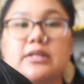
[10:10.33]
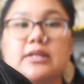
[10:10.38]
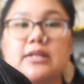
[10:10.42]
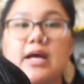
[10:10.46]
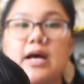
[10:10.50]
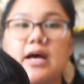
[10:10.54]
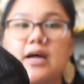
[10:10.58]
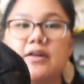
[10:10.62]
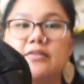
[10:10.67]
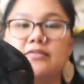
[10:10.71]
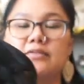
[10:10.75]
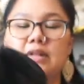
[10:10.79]
a
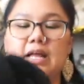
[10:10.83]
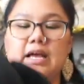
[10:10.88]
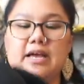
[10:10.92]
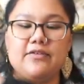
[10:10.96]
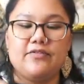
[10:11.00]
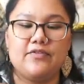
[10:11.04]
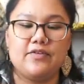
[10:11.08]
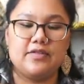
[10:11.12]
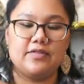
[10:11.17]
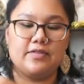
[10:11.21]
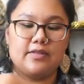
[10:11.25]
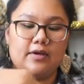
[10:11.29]
lot of
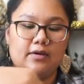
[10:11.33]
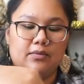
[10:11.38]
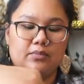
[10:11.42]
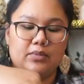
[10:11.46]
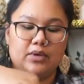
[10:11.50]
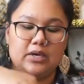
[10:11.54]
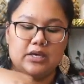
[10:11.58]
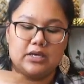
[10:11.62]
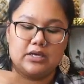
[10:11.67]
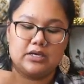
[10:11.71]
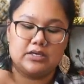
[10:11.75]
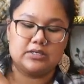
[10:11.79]
life in them
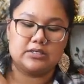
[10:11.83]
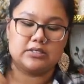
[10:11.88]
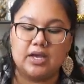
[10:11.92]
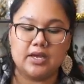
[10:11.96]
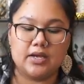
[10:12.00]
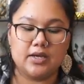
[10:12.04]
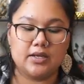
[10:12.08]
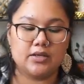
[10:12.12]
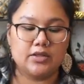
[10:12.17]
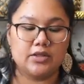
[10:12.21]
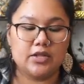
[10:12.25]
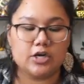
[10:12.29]

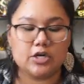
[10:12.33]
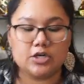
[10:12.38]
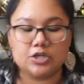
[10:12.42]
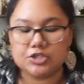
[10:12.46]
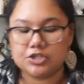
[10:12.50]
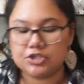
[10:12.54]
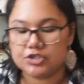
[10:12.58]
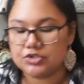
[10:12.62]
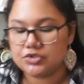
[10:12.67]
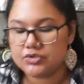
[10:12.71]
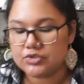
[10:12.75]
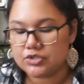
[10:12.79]
and their
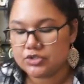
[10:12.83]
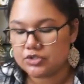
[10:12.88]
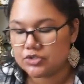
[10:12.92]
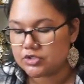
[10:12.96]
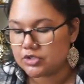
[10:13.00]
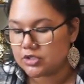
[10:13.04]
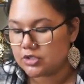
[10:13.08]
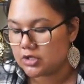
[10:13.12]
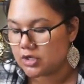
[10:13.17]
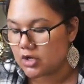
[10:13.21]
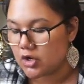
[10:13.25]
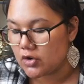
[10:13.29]
shoes
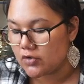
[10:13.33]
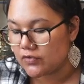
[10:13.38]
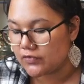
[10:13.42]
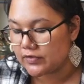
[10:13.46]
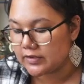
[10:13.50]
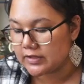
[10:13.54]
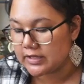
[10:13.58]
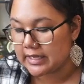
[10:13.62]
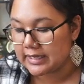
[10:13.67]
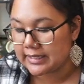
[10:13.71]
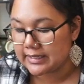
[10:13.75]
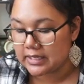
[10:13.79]
usually go
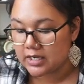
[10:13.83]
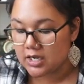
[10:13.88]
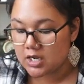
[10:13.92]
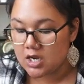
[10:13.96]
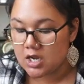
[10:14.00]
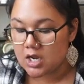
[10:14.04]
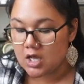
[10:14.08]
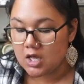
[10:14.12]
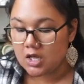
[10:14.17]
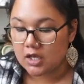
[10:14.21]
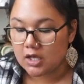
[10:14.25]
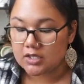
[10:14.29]
for like
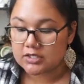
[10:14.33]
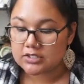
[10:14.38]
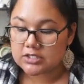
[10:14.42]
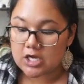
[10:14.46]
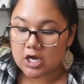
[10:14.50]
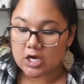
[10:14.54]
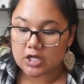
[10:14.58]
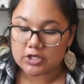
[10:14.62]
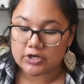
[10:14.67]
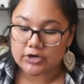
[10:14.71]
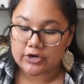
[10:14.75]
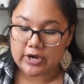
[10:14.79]
a
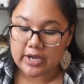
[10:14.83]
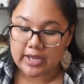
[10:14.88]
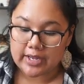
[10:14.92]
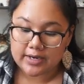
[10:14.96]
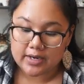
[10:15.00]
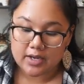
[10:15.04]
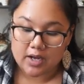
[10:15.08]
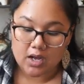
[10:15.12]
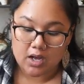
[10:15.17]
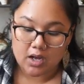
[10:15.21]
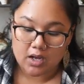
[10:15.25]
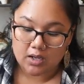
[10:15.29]
dollar
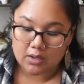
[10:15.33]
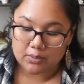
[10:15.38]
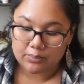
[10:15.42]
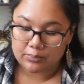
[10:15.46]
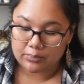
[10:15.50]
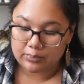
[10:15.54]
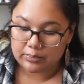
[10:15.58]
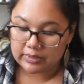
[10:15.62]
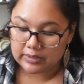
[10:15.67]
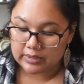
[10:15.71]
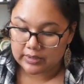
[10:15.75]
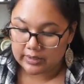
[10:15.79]
and up
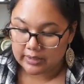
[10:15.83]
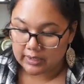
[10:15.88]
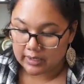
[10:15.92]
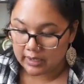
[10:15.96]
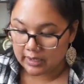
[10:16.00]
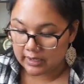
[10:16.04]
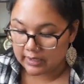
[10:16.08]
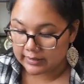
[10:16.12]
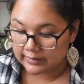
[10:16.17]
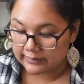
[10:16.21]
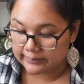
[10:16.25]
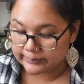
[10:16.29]

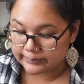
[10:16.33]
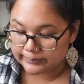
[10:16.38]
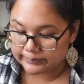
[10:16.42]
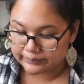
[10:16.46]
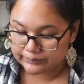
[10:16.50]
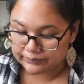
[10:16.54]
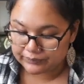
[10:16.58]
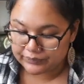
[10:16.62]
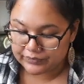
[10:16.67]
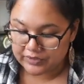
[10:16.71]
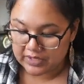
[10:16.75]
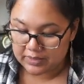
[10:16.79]
um,
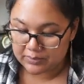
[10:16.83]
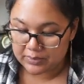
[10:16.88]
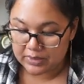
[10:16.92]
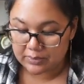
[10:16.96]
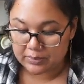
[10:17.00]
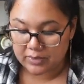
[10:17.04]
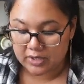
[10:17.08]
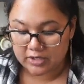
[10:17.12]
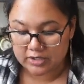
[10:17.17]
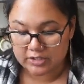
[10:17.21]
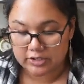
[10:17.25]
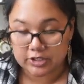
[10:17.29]
they've been
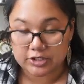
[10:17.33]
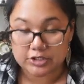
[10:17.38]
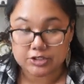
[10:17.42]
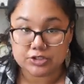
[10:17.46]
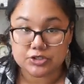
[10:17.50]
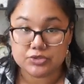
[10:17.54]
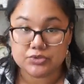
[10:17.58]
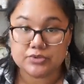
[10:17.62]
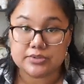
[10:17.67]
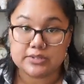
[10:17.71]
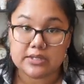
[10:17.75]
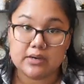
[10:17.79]
marking their
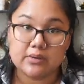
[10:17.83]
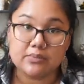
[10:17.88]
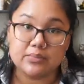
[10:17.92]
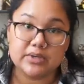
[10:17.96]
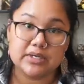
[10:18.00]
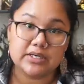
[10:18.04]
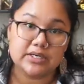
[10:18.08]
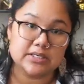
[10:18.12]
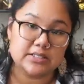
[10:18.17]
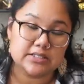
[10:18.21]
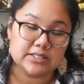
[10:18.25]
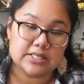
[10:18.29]
shoes up
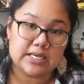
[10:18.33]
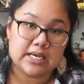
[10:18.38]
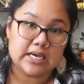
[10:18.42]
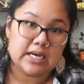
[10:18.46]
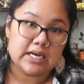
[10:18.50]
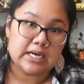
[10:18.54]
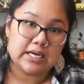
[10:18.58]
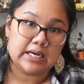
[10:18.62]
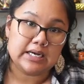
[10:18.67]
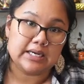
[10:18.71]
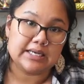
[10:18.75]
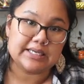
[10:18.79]
because
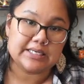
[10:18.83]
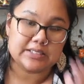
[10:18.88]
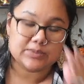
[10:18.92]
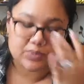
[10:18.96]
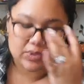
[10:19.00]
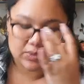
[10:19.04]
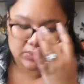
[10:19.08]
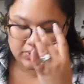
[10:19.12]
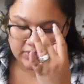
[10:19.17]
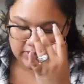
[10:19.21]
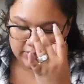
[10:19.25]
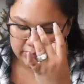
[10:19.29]
i guess
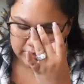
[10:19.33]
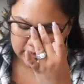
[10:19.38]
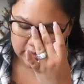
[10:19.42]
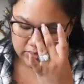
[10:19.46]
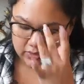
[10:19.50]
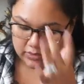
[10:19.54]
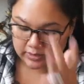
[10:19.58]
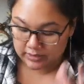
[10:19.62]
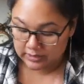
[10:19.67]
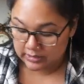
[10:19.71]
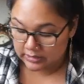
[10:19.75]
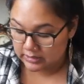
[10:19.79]
people have been
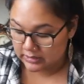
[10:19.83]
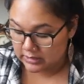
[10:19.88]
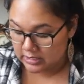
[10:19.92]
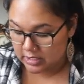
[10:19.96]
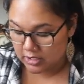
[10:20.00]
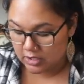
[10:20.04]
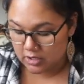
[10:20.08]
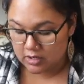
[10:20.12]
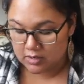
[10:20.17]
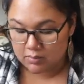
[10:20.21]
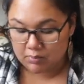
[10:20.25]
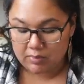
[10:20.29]
going in
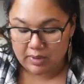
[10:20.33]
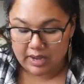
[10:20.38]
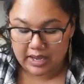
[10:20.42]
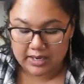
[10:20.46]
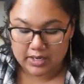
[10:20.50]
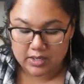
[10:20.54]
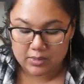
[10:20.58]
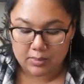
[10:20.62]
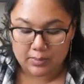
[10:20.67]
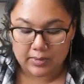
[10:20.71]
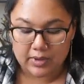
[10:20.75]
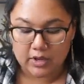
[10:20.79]
there and buying
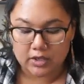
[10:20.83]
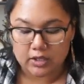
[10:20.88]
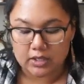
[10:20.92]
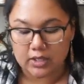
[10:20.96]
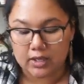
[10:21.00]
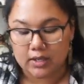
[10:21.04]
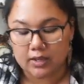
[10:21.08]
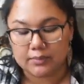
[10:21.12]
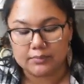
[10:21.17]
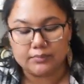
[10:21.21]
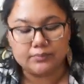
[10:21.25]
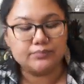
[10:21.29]
them all
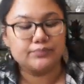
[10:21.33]
up